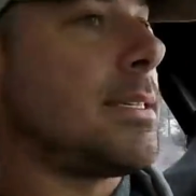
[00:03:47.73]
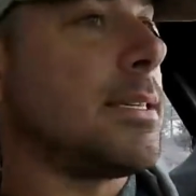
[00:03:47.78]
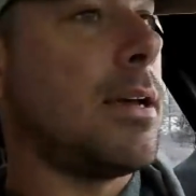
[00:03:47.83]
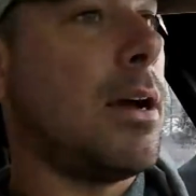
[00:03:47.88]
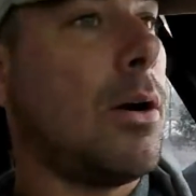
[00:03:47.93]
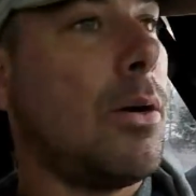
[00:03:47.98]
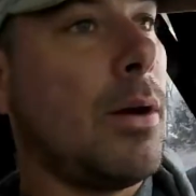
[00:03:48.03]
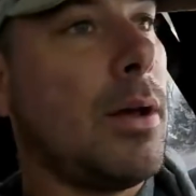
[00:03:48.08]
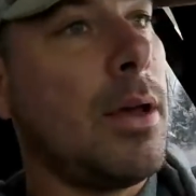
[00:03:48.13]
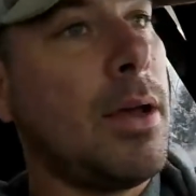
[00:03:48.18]

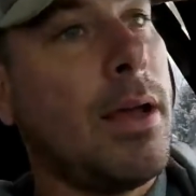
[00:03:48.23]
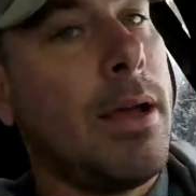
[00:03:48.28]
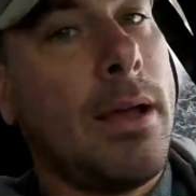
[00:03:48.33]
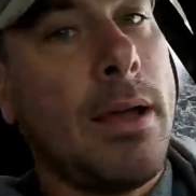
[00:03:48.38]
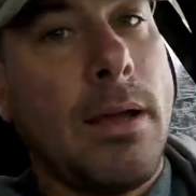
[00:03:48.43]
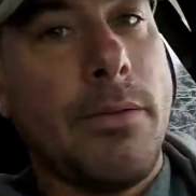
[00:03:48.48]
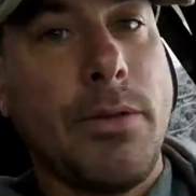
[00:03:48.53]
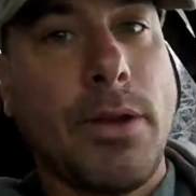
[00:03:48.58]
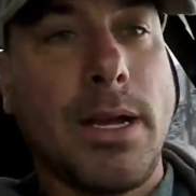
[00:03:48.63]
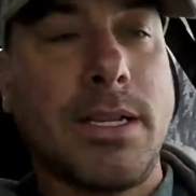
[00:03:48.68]
So
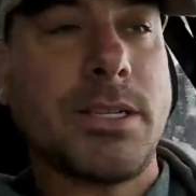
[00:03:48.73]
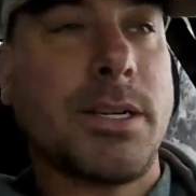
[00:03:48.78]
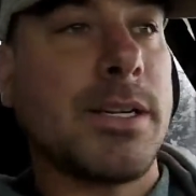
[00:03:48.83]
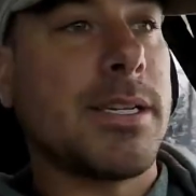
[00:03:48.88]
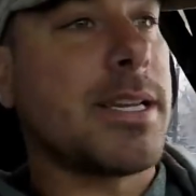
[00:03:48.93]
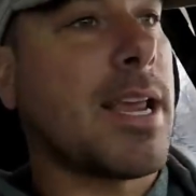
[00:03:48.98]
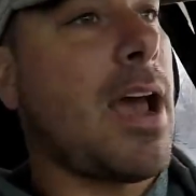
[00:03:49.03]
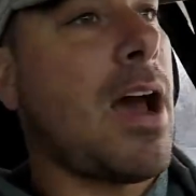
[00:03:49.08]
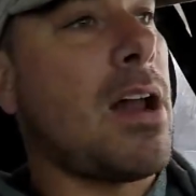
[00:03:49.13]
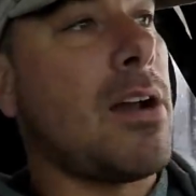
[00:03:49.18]
if you guys are gonna
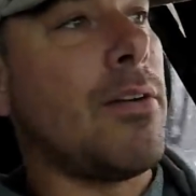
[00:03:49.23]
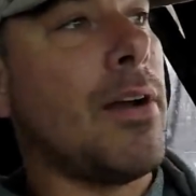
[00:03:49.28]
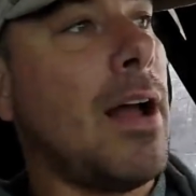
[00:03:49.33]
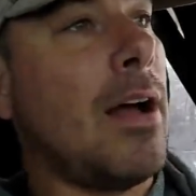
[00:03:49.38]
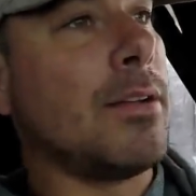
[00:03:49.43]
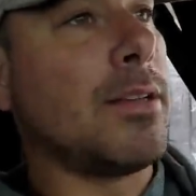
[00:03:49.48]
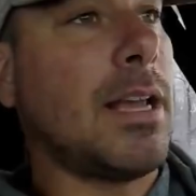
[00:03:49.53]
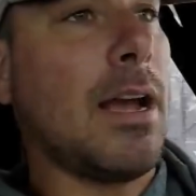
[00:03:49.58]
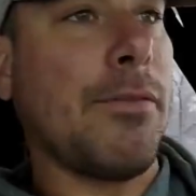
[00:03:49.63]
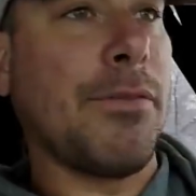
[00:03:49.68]
scout
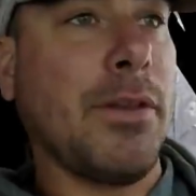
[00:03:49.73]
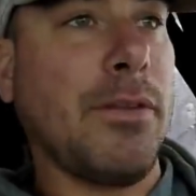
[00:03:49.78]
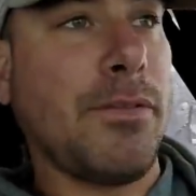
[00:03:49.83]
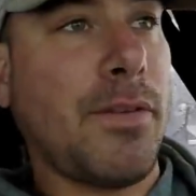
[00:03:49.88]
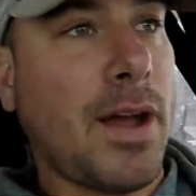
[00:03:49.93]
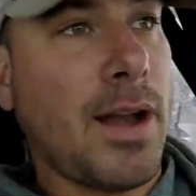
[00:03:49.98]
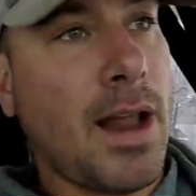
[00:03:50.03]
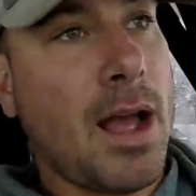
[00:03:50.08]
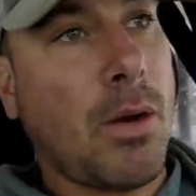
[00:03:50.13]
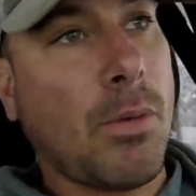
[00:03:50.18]
around, definitely
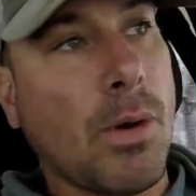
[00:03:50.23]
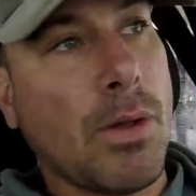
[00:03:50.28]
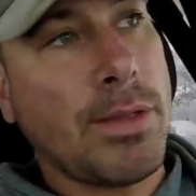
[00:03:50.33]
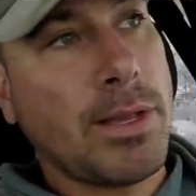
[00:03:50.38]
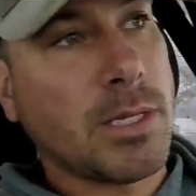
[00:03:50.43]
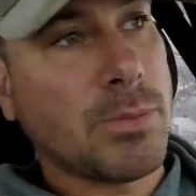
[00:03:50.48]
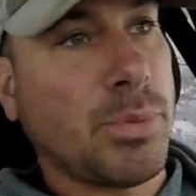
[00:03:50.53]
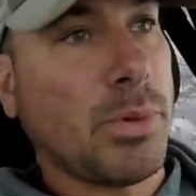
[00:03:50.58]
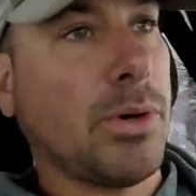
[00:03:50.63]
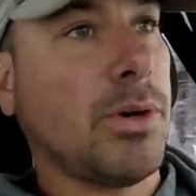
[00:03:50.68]
find out where
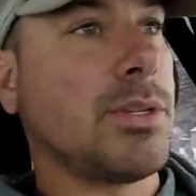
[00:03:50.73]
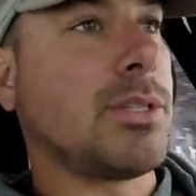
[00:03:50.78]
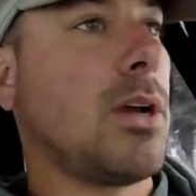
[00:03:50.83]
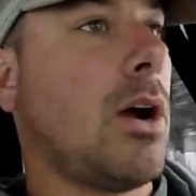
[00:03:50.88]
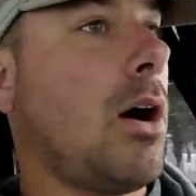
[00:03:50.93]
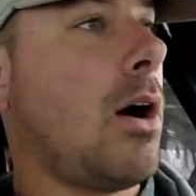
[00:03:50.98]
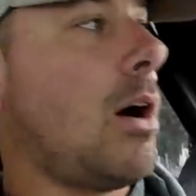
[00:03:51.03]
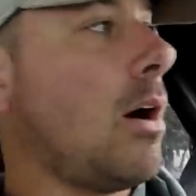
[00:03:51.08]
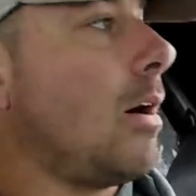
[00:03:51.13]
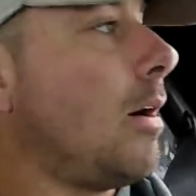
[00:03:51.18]
these birds
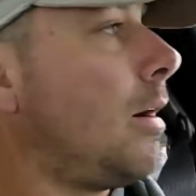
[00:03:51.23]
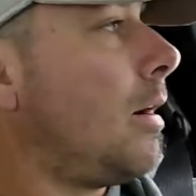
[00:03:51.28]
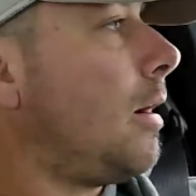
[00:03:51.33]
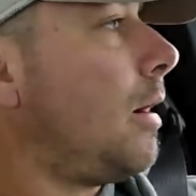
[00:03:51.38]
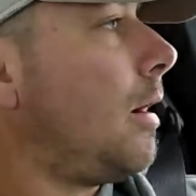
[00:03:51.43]
are.